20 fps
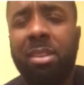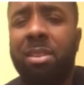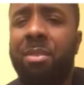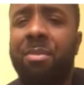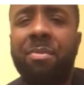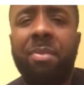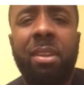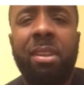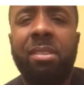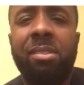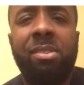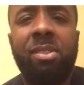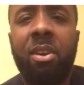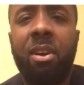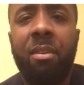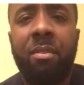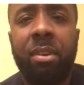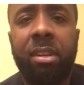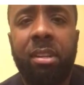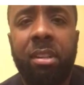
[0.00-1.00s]
feeling
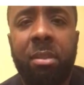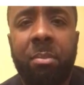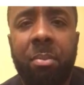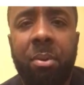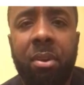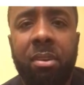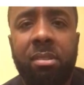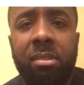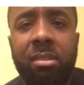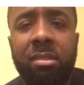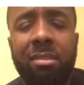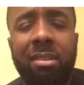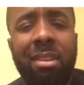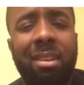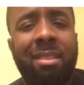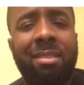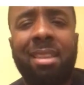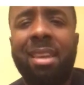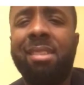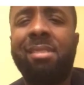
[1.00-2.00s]
sorry for the other person.
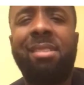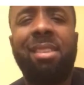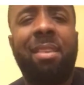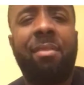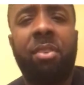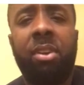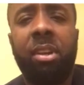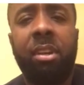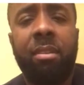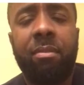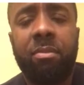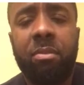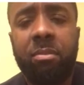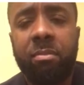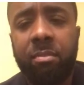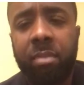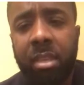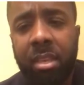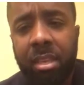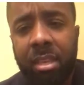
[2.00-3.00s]
That's never helpful.
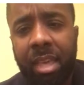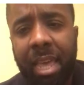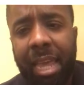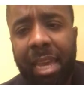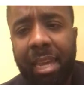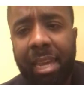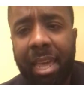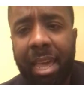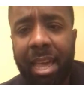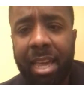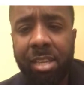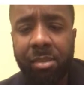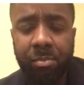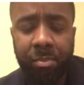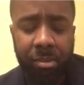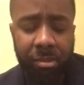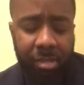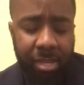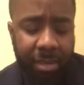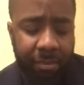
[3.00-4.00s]
And last
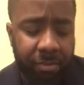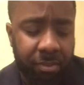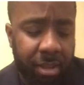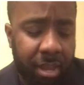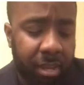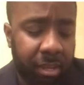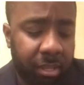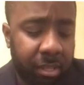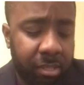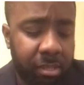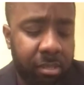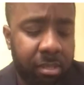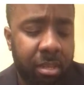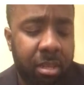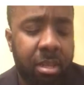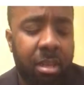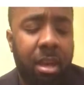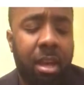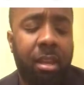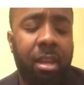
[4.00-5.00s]
but definitely not least,
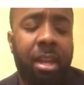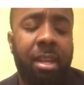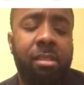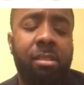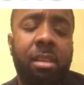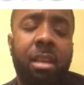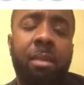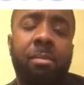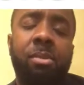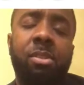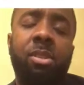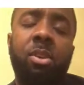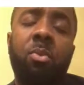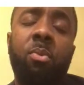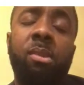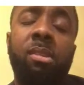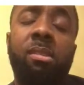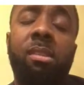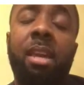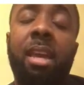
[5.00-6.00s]
a lot of times,
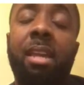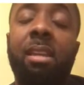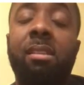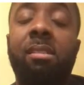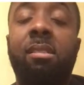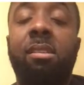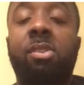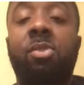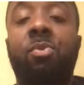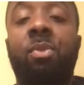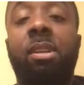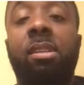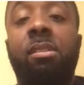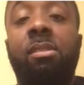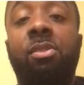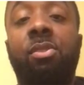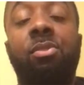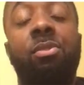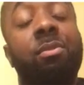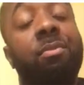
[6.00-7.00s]
we stay in these
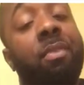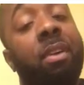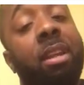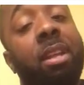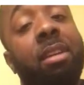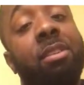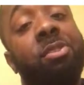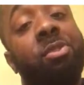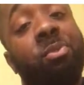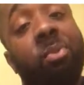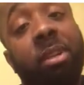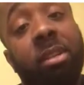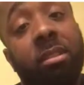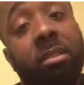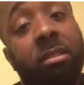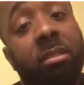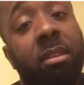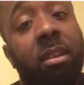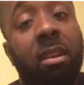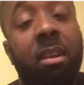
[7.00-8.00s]
situations due to financial
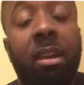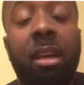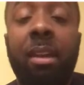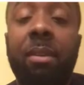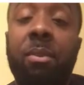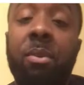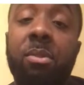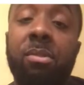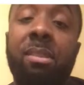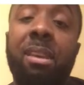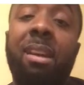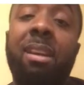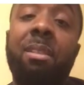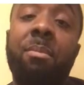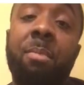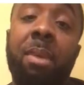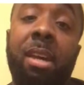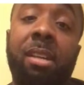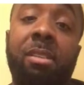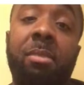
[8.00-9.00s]
reasons. And of course, I can
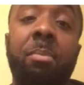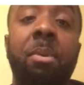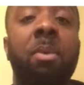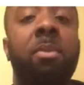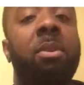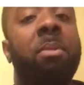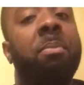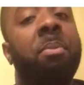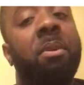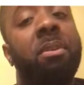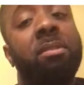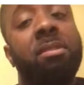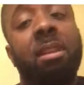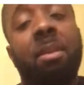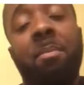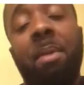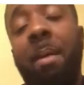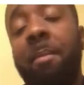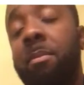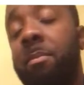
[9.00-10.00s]
imagine being with a person
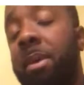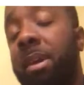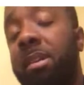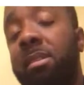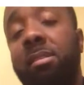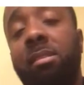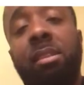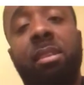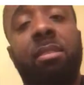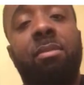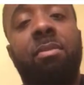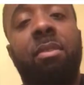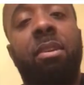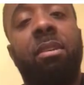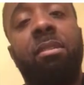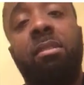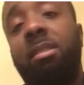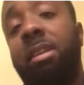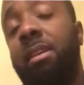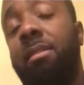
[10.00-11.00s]
that might be making six
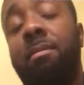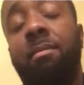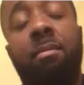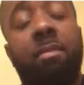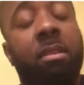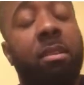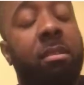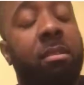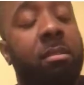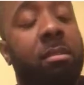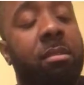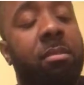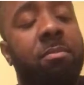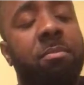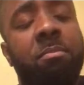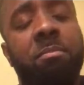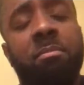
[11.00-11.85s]
figures, seven figures,